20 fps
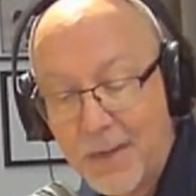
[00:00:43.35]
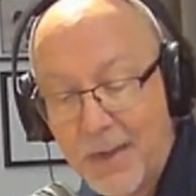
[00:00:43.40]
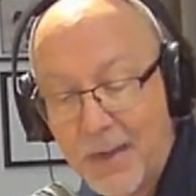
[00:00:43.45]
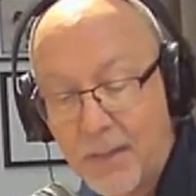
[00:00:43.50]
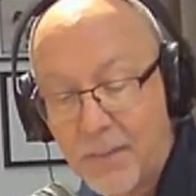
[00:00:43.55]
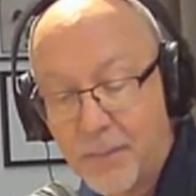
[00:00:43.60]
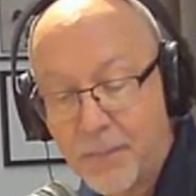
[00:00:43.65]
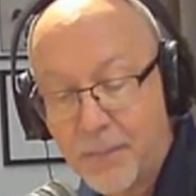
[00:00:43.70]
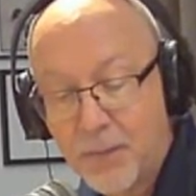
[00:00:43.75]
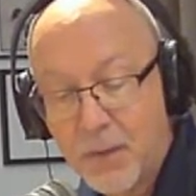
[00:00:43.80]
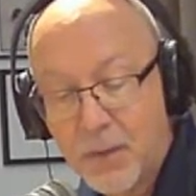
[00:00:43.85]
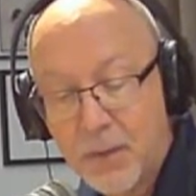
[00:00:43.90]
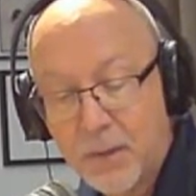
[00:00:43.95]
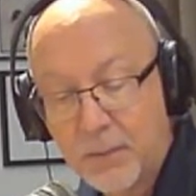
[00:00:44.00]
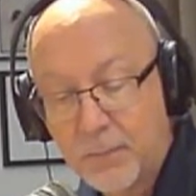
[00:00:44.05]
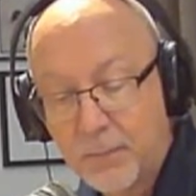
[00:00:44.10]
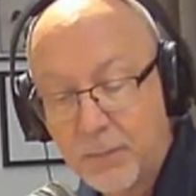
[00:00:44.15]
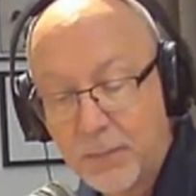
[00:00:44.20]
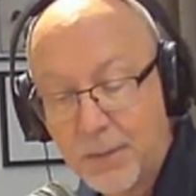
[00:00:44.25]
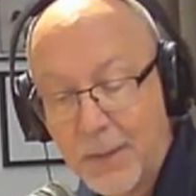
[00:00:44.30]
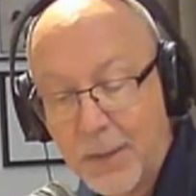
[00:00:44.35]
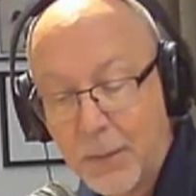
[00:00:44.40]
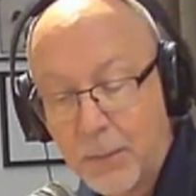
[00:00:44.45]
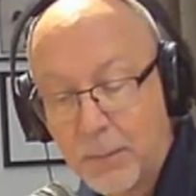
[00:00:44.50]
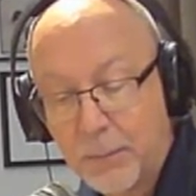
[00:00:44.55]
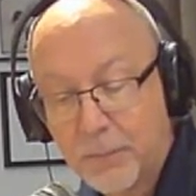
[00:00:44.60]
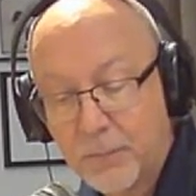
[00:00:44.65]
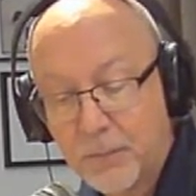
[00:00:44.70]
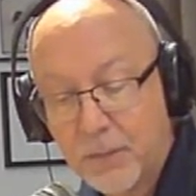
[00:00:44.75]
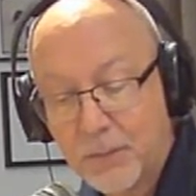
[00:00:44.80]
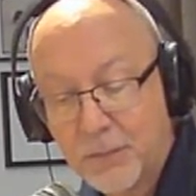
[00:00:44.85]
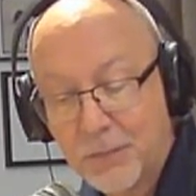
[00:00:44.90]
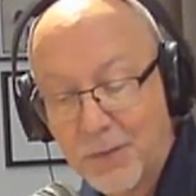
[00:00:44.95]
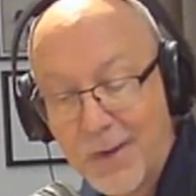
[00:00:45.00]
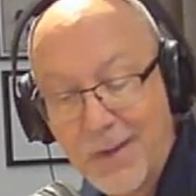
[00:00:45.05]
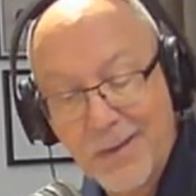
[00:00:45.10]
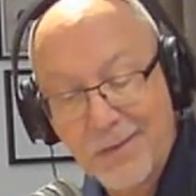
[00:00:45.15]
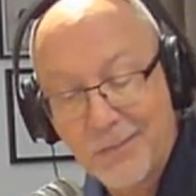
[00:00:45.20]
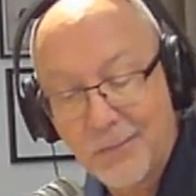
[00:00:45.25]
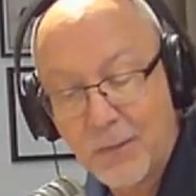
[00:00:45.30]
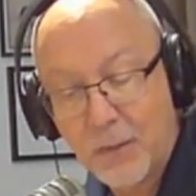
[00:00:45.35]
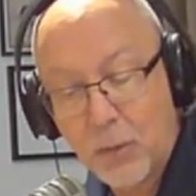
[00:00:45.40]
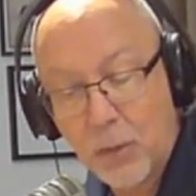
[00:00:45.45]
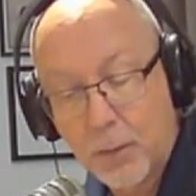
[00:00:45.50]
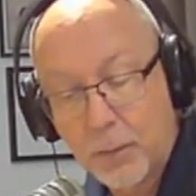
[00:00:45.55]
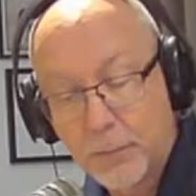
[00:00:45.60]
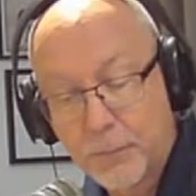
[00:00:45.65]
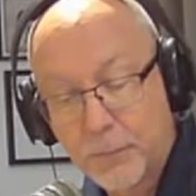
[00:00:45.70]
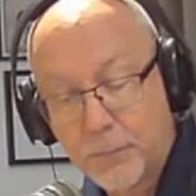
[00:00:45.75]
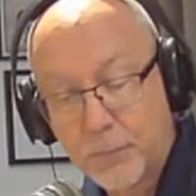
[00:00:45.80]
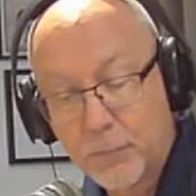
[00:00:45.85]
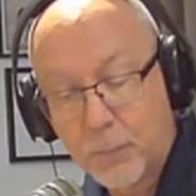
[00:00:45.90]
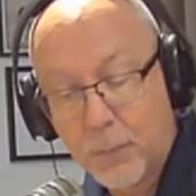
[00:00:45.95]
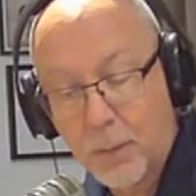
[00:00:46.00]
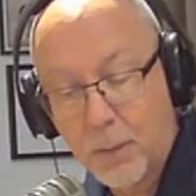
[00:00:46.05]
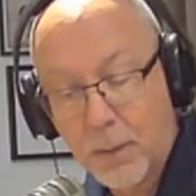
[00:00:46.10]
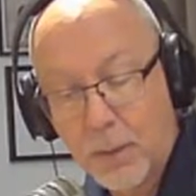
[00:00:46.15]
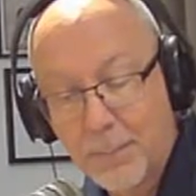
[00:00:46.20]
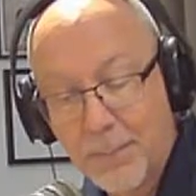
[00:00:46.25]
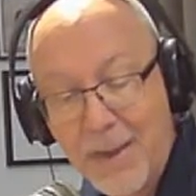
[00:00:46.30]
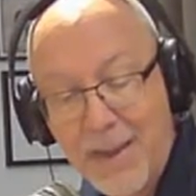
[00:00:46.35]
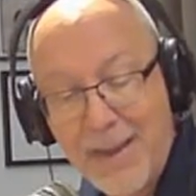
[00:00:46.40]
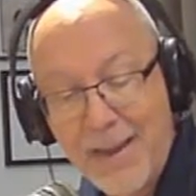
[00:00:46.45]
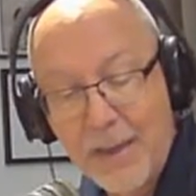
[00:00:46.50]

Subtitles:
and things in areas such as the arts, crime,